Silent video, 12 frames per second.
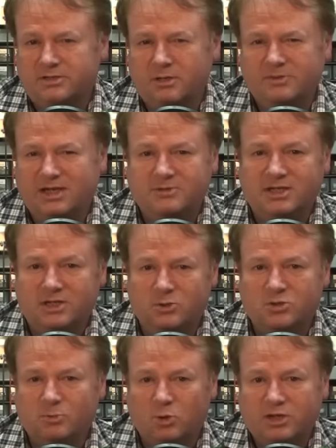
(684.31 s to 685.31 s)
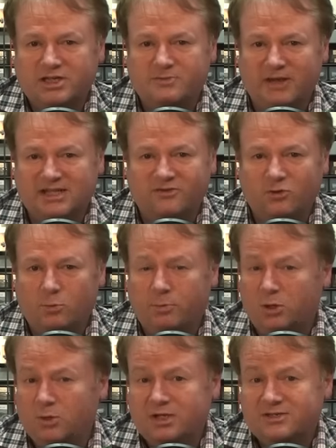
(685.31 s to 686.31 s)
Sometimes they use more expensive
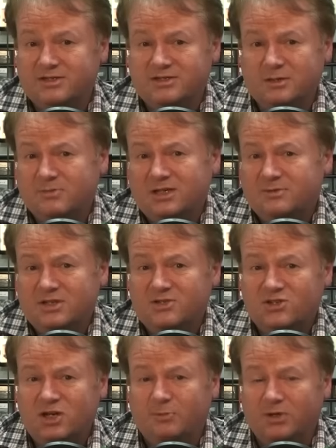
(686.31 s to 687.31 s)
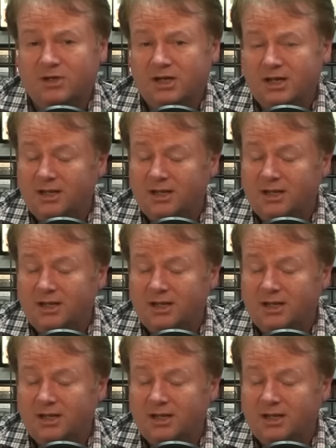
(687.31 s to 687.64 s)
components and sometimes they're cheaper.